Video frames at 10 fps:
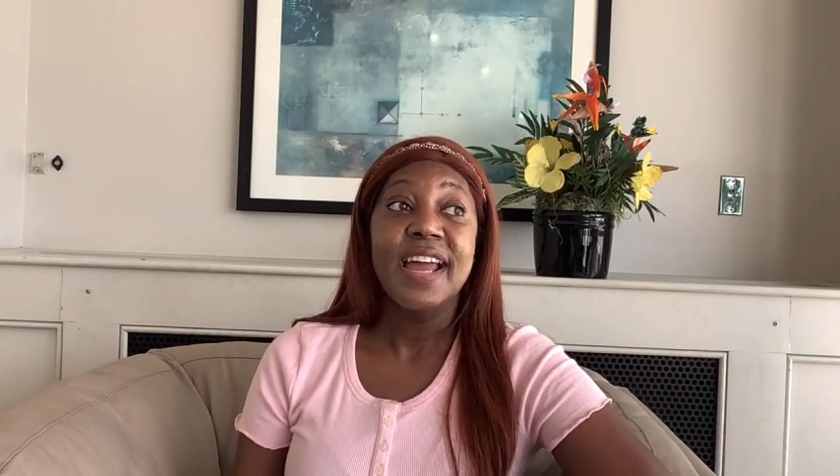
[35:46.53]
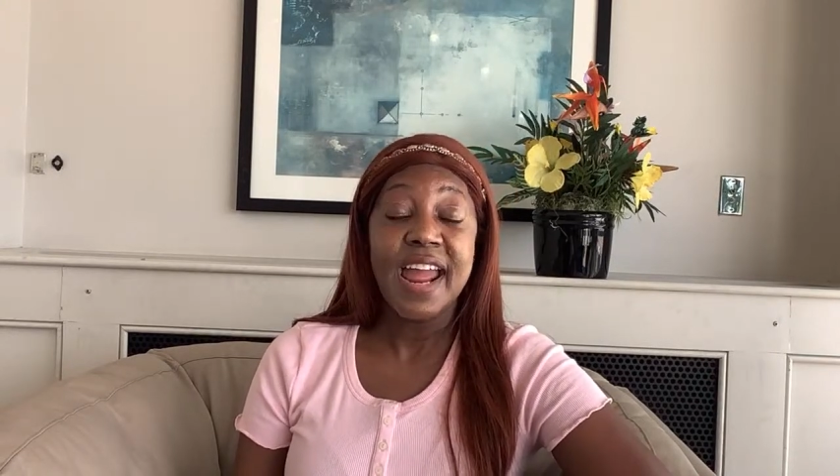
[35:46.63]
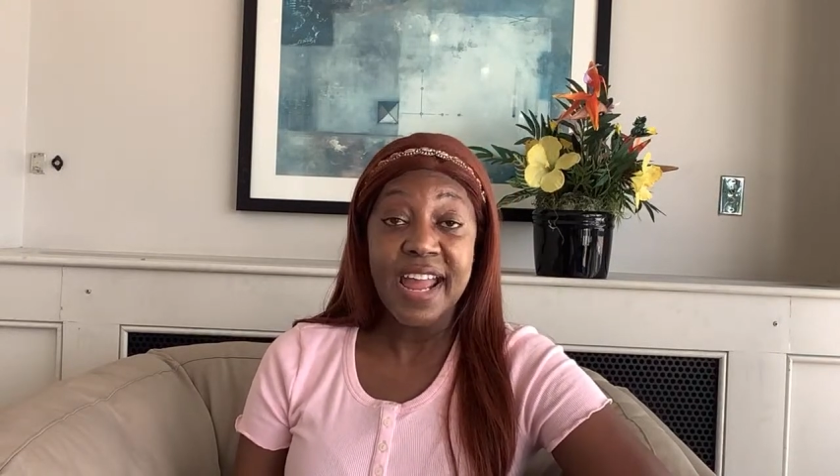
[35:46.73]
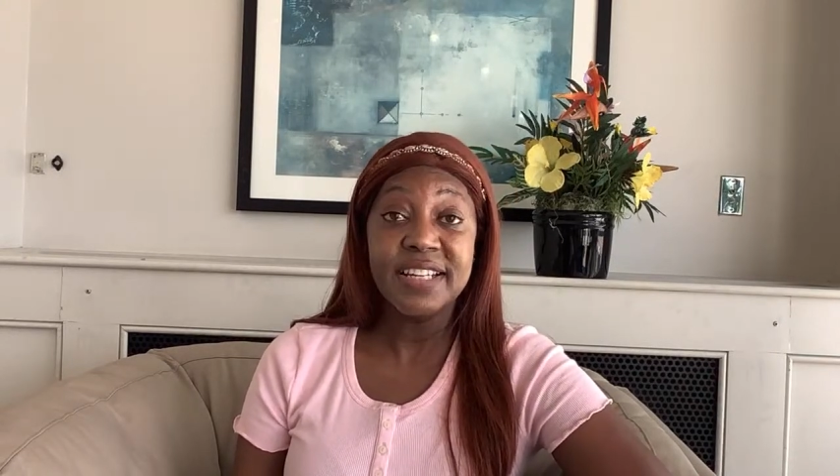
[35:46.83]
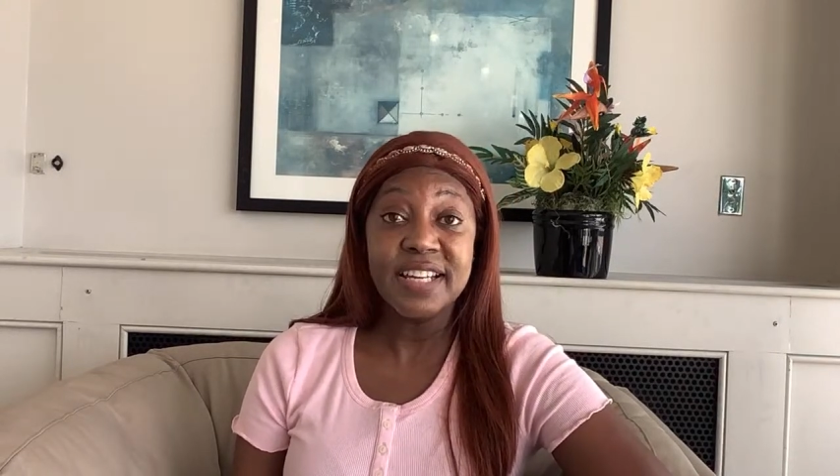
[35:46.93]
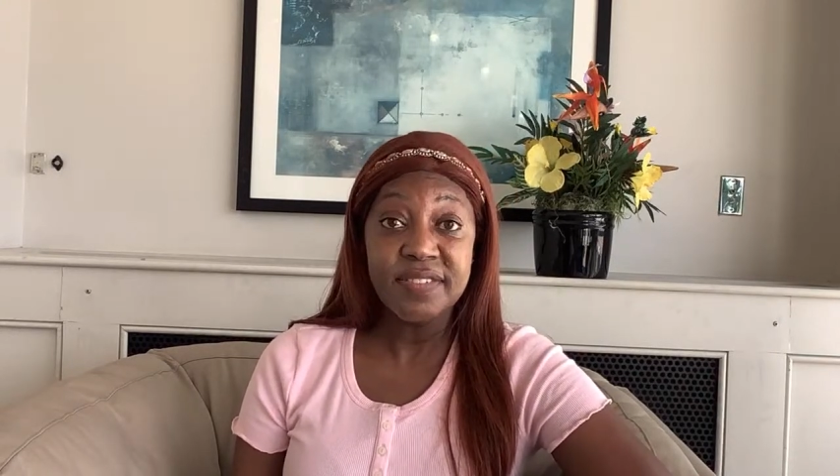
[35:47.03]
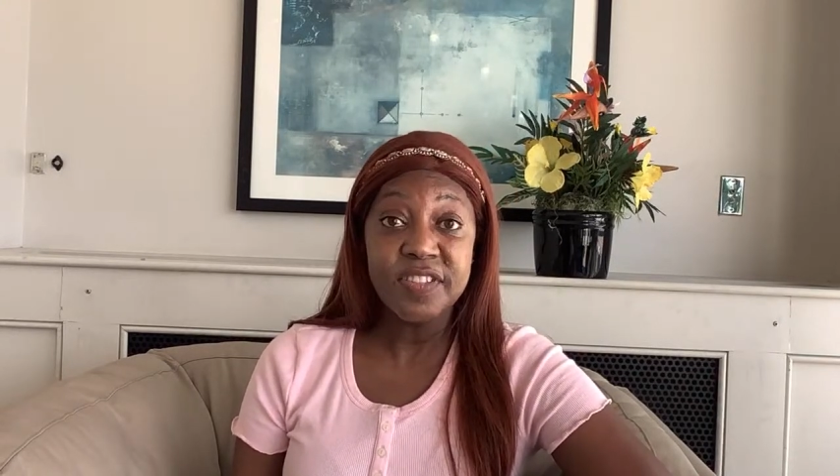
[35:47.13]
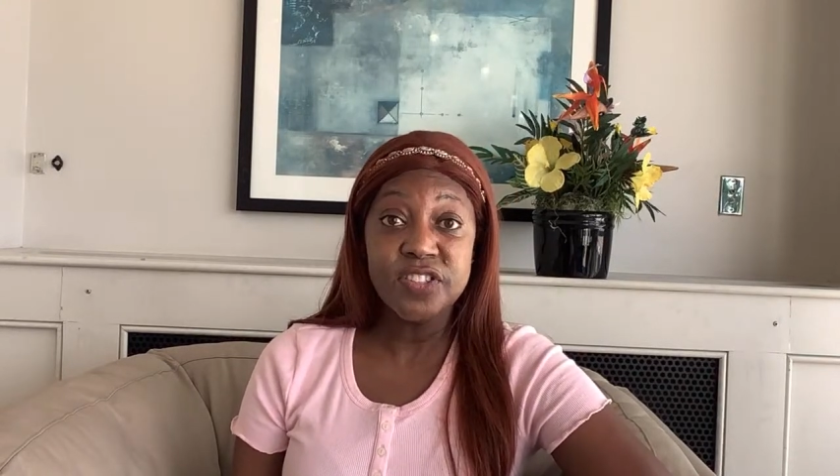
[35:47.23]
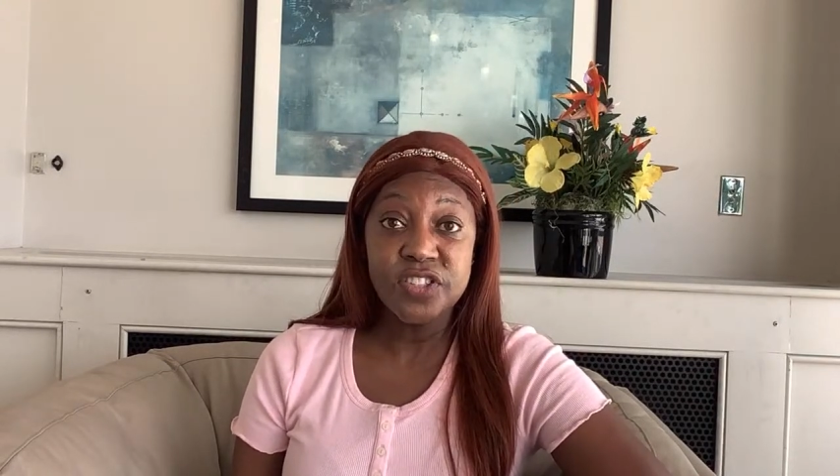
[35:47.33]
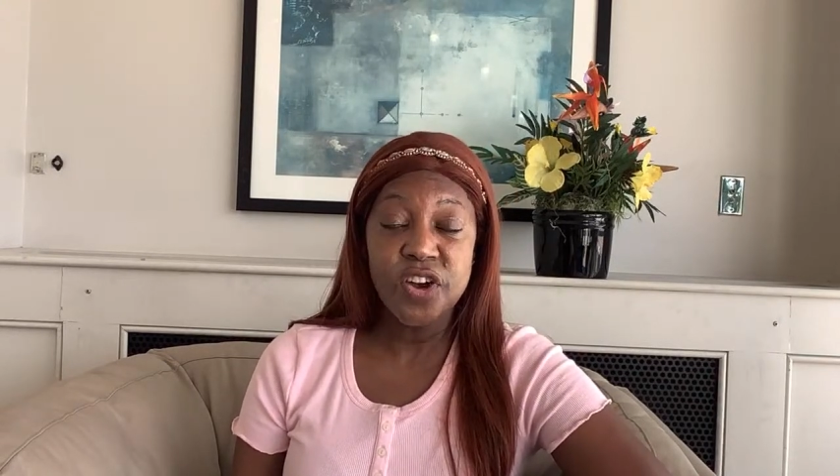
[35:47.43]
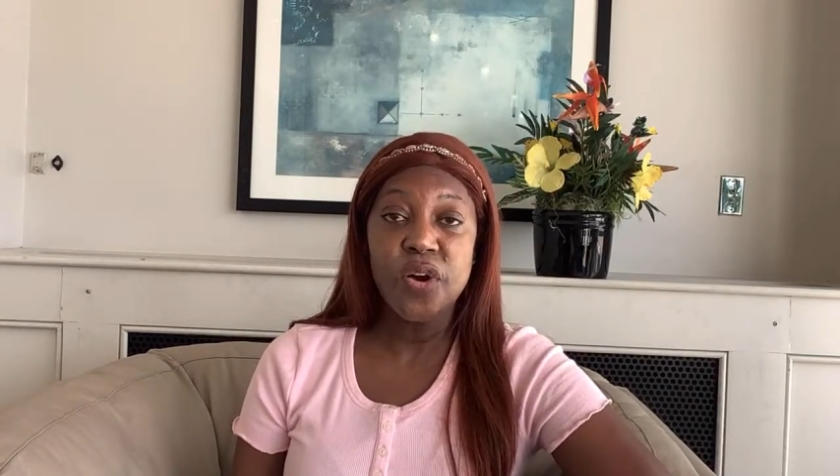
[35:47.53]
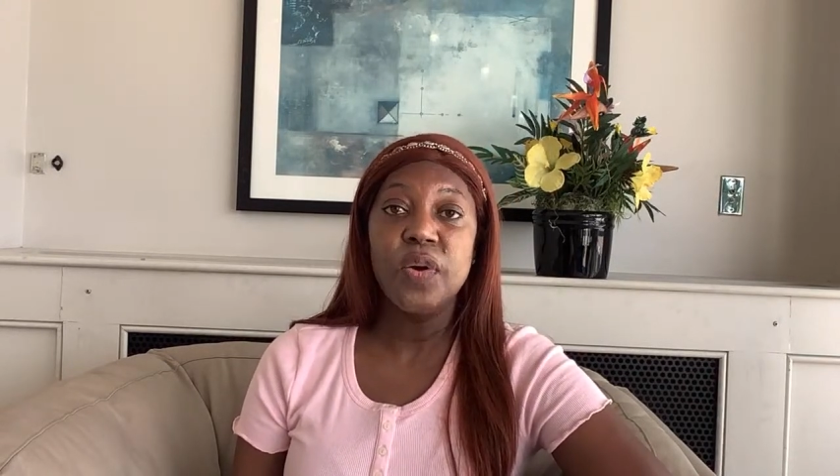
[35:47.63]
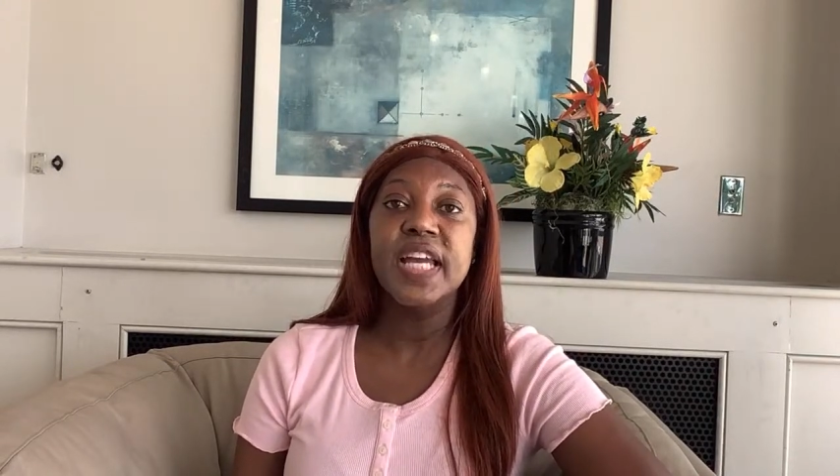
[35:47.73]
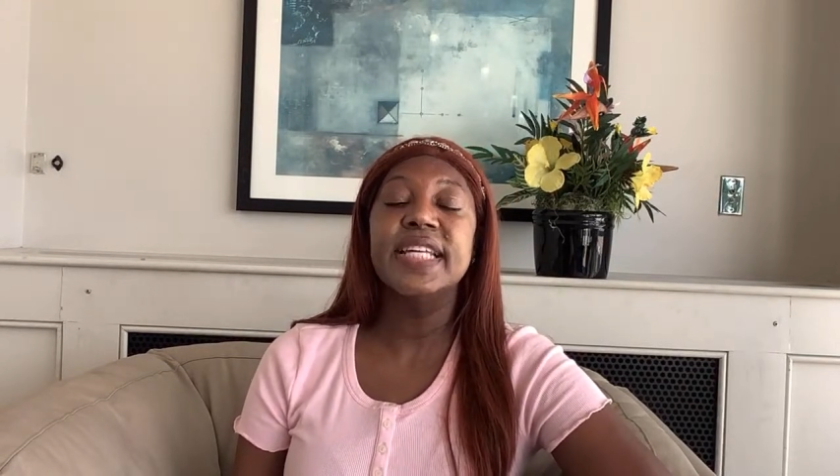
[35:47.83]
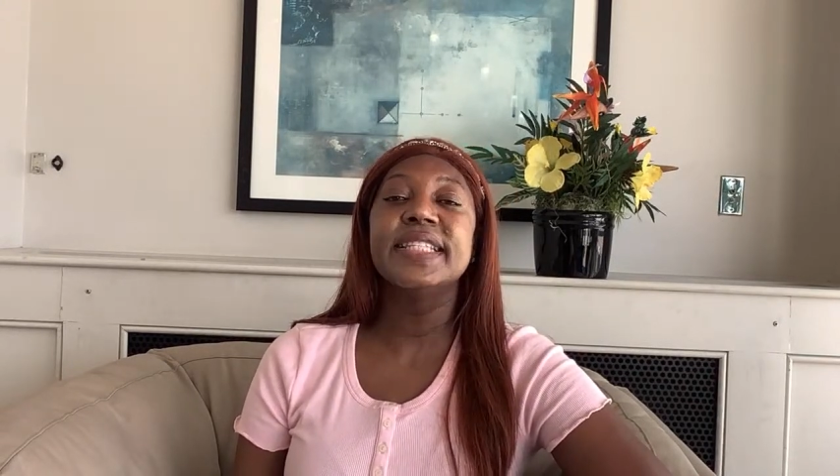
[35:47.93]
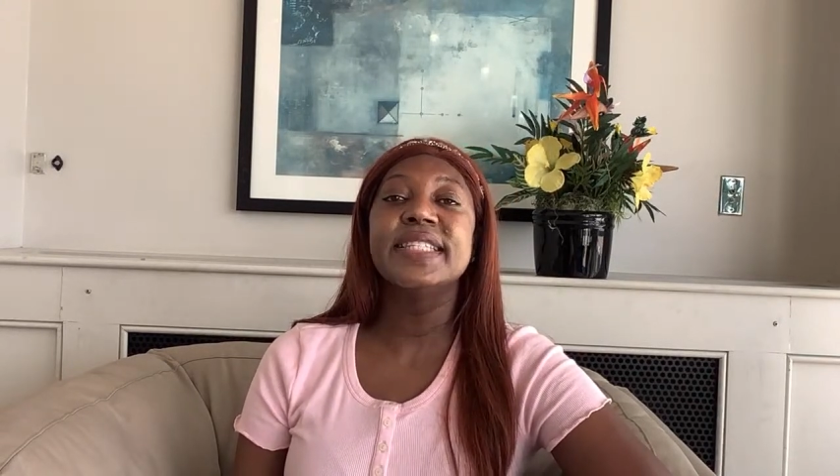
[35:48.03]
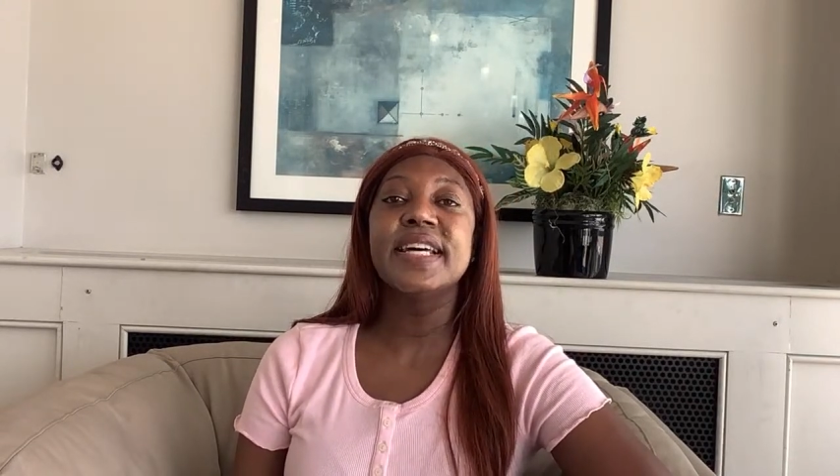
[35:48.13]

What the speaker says: And even so, it